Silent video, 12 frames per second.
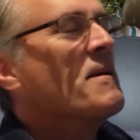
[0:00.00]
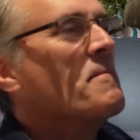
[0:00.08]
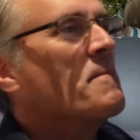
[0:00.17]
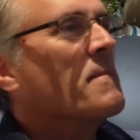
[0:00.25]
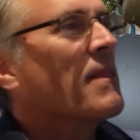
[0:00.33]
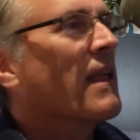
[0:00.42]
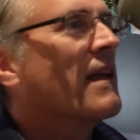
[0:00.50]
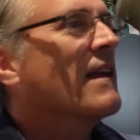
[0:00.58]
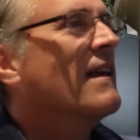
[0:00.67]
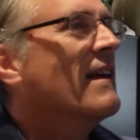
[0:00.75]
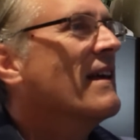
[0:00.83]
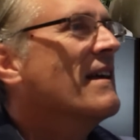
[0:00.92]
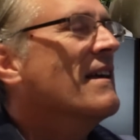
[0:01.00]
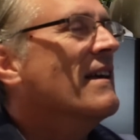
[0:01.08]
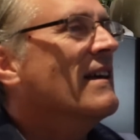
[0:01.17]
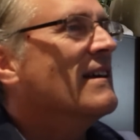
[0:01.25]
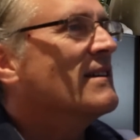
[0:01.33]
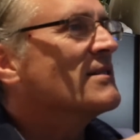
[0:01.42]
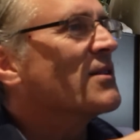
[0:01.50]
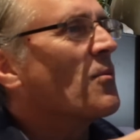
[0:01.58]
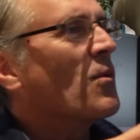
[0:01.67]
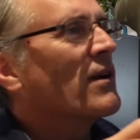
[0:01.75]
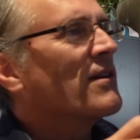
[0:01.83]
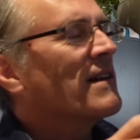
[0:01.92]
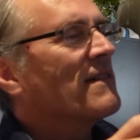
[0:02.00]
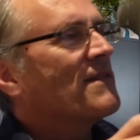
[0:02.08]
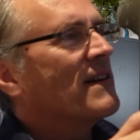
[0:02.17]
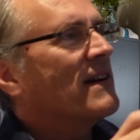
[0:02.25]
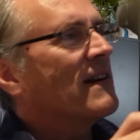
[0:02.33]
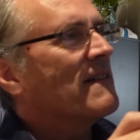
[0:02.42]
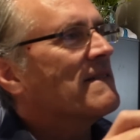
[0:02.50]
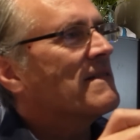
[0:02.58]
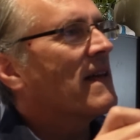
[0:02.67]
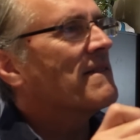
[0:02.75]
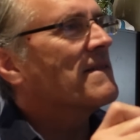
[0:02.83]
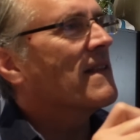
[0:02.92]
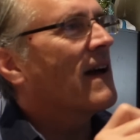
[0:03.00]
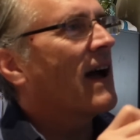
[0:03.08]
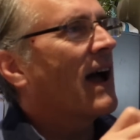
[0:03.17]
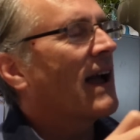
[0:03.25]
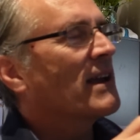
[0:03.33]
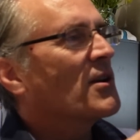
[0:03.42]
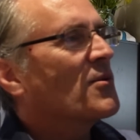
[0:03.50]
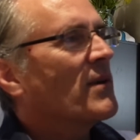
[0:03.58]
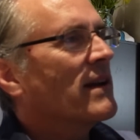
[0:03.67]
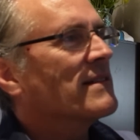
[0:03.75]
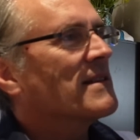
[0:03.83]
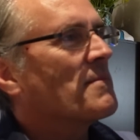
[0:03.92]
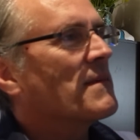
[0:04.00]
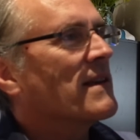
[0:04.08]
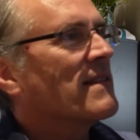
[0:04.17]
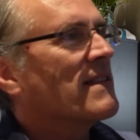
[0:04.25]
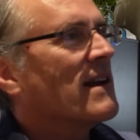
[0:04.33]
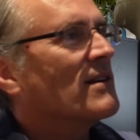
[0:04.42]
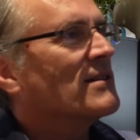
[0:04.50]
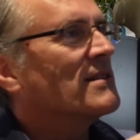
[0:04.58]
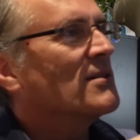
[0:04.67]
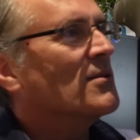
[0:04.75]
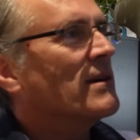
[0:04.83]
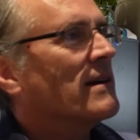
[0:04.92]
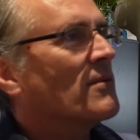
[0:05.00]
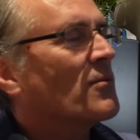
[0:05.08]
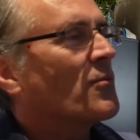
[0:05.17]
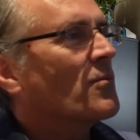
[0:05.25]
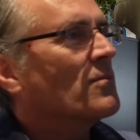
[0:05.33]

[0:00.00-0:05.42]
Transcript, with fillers: yeah. so I'm wondering if uh, I can create something there to uh,